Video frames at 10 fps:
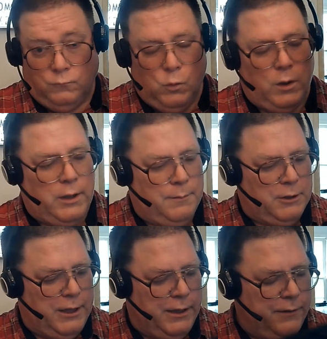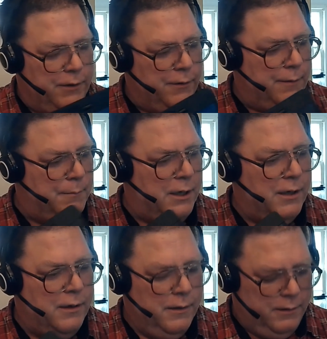while I'm laying there in
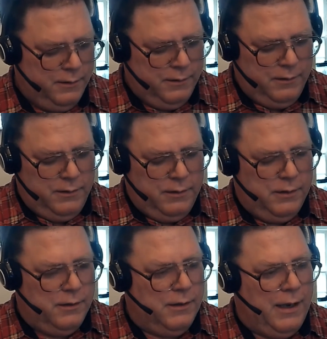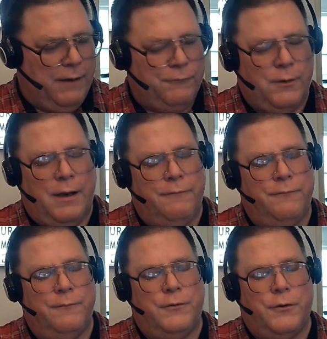bed after
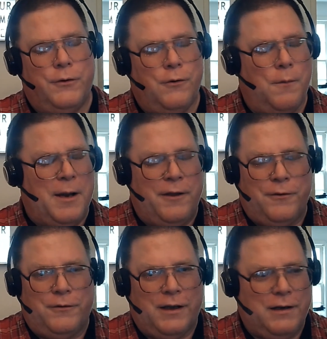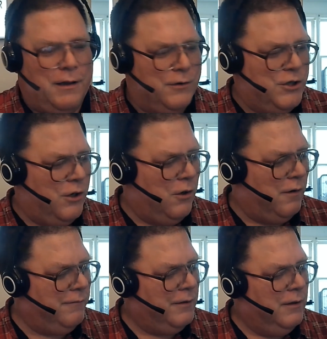I've turned all my other technology
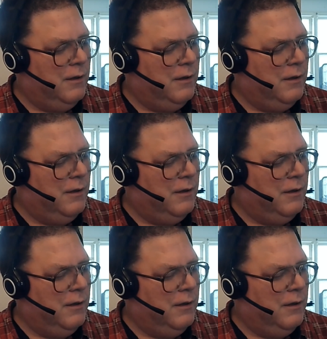off.